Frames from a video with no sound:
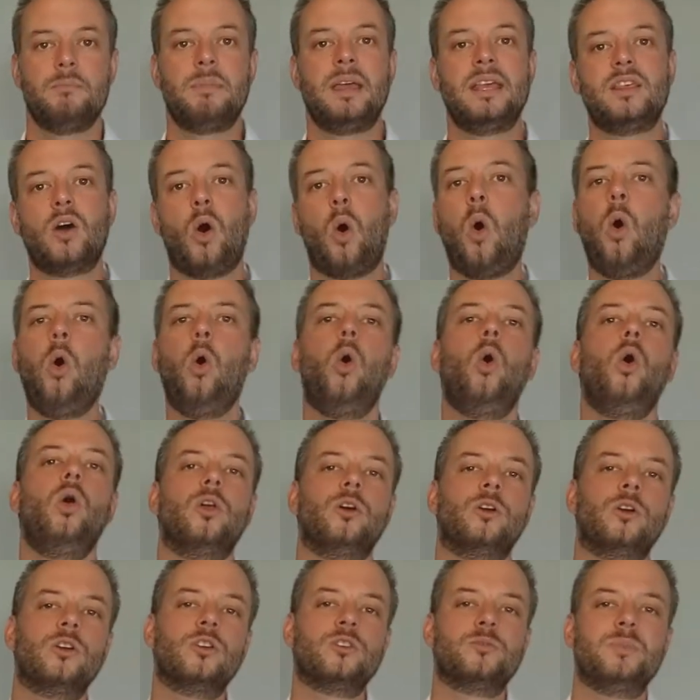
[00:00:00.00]
May the
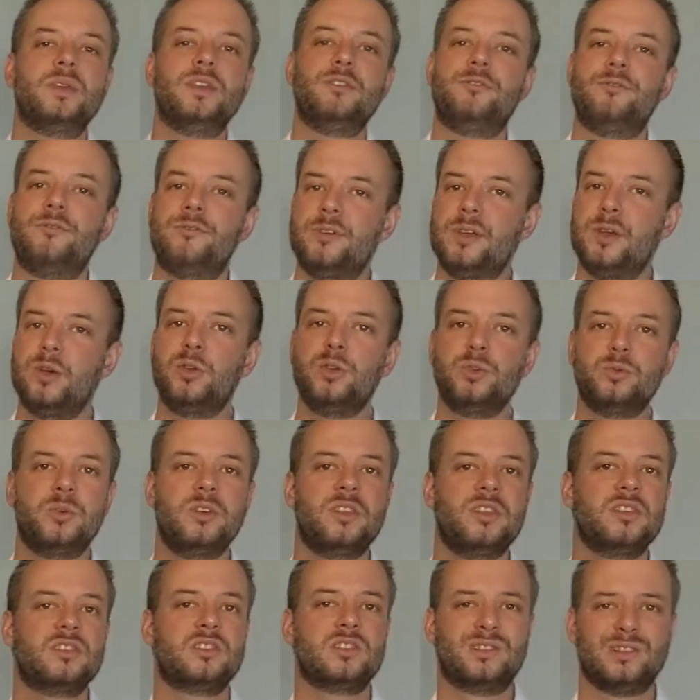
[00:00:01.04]
whole earth be filled
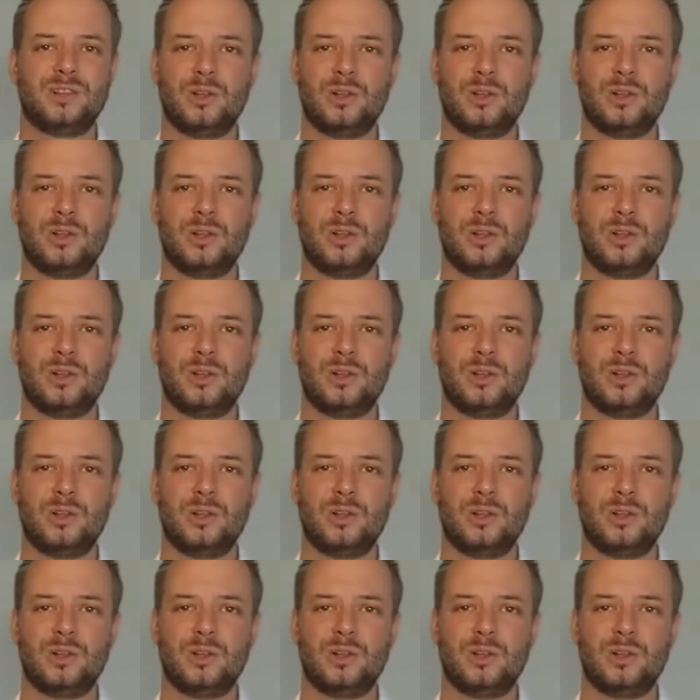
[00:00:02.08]
with his